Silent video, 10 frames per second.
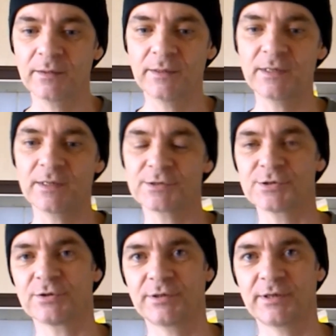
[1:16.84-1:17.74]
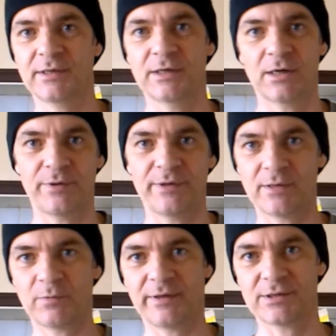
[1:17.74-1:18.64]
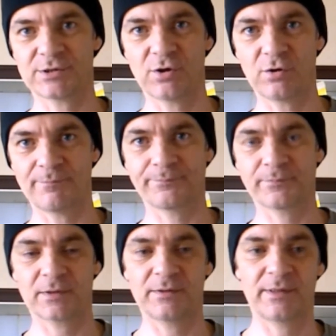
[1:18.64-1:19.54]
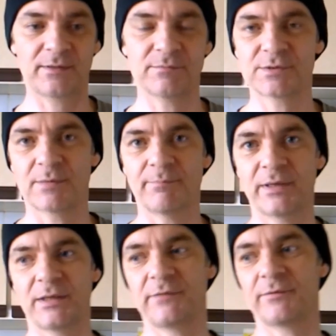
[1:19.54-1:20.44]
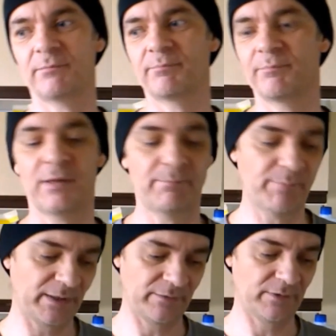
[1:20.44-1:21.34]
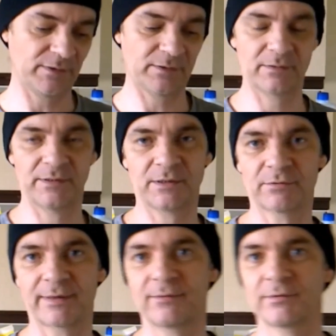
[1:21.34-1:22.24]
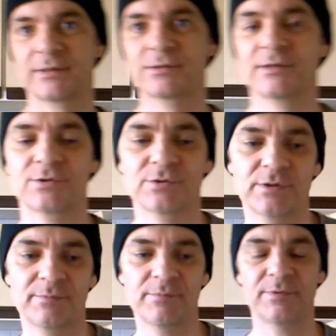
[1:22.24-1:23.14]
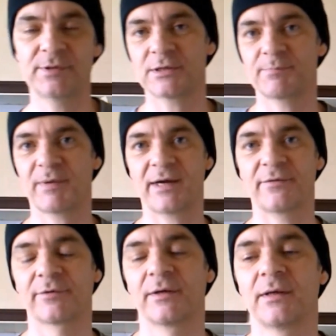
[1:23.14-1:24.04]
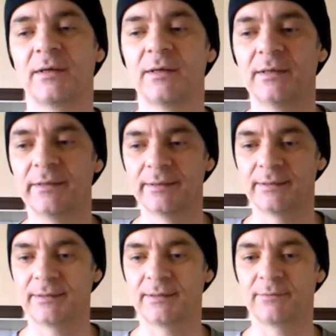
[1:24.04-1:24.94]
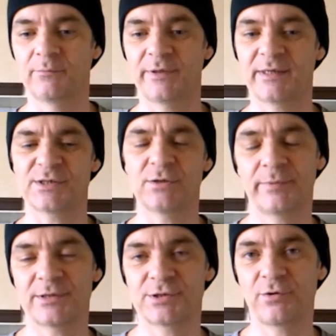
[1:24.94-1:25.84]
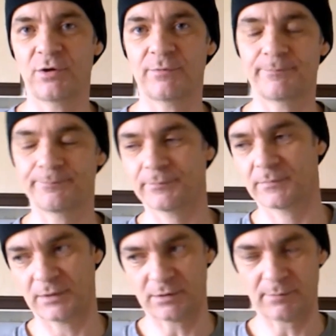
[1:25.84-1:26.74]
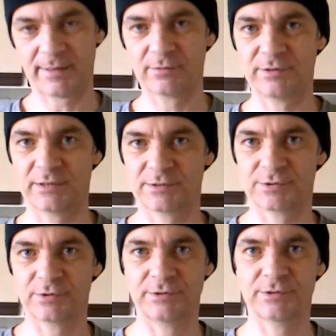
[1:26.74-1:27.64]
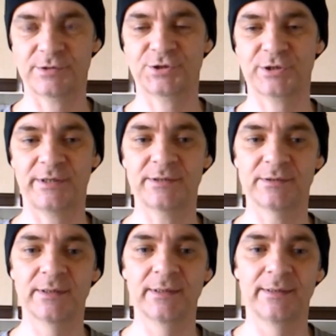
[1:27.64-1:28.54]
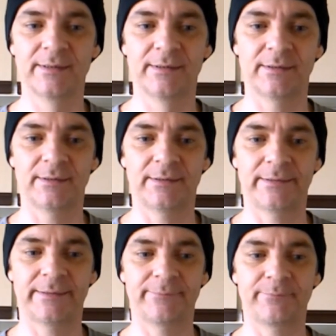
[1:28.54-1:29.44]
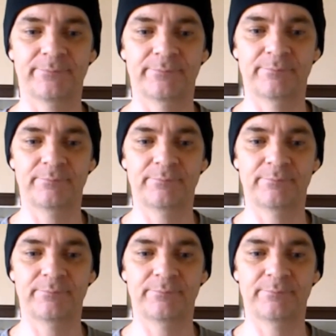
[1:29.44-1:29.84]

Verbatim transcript: and then the other side they can go in there when it gets hot and they can sunbathe and bathe in the, in the ground etc dust bath um, when it gets a little bit too hot they go back on the other side into the shade. Um,